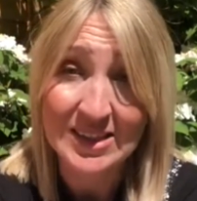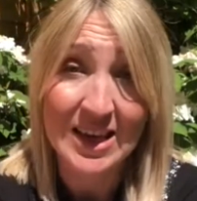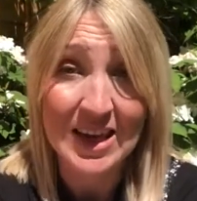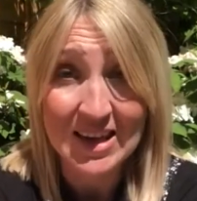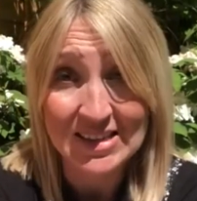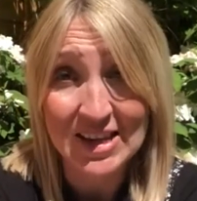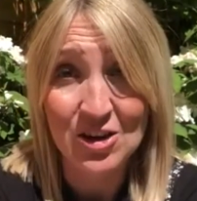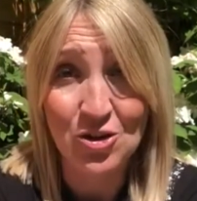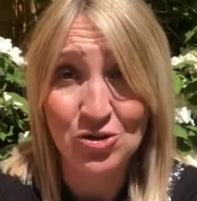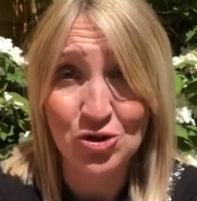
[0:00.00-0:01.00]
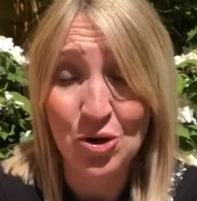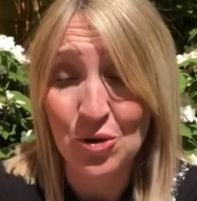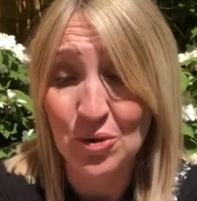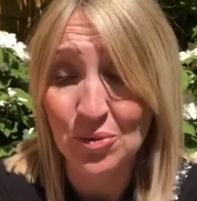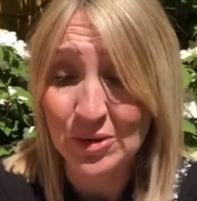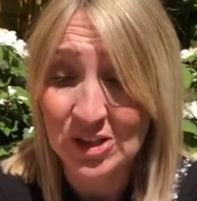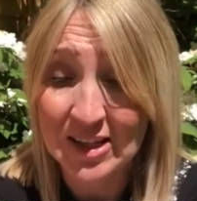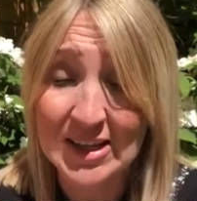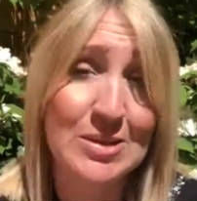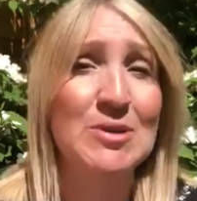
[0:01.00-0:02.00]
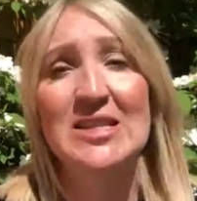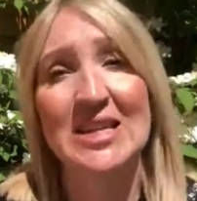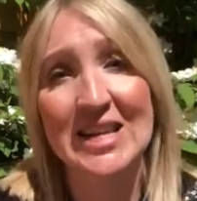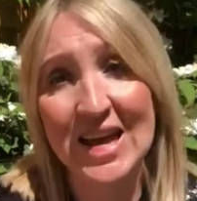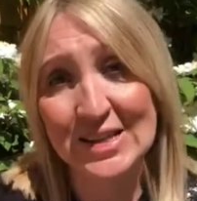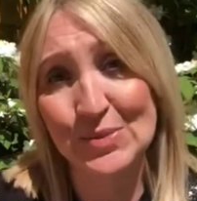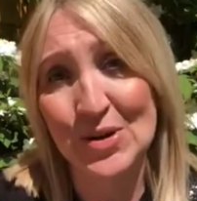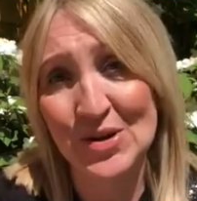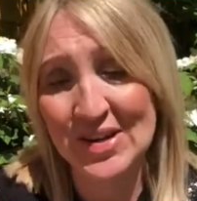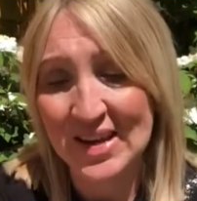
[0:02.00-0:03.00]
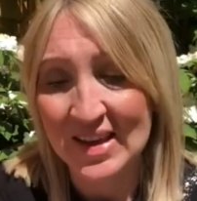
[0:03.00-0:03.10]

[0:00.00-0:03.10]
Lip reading: that he is in control, which leads me to the next one.